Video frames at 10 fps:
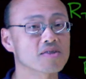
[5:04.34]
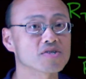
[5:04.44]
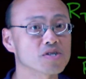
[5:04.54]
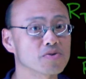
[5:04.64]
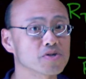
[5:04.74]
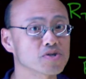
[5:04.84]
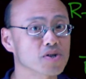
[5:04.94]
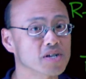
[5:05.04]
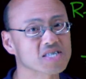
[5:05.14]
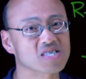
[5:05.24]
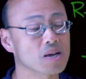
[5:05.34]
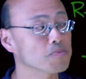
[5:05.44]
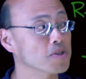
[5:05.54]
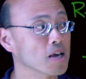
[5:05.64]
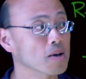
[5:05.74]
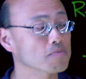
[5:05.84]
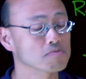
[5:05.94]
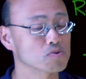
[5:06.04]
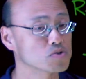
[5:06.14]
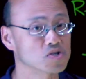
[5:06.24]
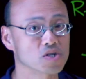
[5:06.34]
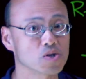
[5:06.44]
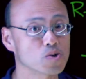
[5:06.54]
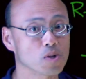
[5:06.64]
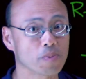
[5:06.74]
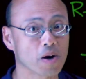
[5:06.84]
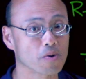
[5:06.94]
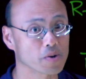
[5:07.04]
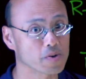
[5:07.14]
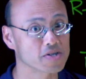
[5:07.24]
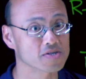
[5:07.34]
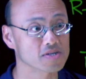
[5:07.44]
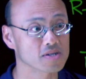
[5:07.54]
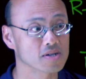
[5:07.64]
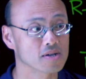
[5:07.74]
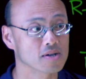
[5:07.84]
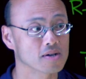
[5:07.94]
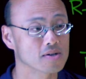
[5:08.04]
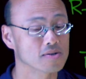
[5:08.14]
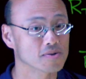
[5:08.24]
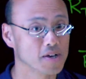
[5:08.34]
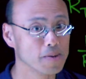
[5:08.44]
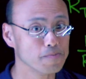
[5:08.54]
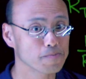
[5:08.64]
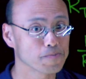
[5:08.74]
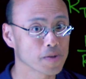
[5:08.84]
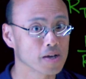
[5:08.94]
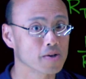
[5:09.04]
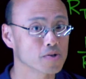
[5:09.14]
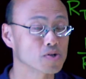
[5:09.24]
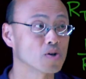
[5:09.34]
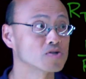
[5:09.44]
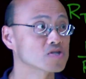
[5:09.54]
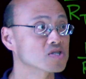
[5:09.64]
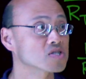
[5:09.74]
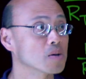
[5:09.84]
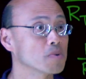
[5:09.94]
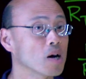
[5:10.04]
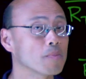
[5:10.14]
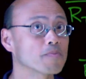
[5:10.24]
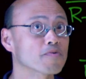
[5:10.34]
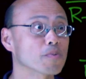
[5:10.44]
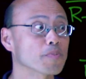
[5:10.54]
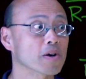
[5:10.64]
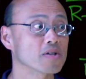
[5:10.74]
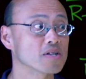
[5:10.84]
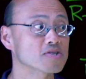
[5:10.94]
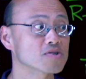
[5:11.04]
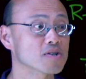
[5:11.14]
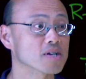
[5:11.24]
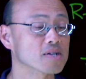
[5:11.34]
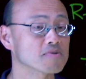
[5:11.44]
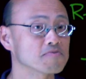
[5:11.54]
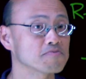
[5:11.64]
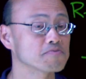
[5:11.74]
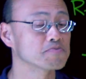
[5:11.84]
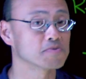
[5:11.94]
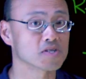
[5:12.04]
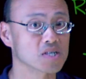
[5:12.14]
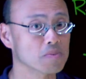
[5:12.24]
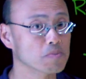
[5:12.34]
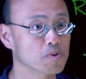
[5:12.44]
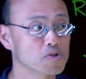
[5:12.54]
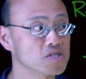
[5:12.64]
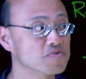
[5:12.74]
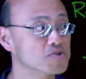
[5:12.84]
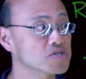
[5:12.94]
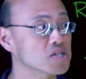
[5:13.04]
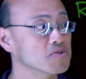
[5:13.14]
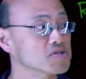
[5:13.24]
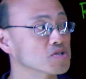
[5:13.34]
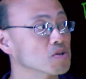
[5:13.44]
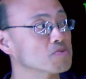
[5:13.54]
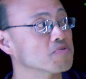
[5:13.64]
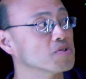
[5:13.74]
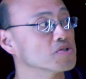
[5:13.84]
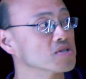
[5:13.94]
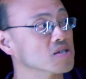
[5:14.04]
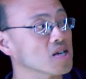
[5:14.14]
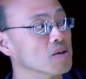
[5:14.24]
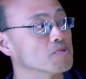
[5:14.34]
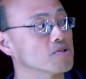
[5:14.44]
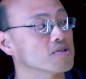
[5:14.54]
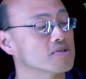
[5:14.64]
in the series circuit. Same thing. We're just going to use the power equations. Okay? So just to sum up, for parallel circuit, same approaches for series in terms of using the table.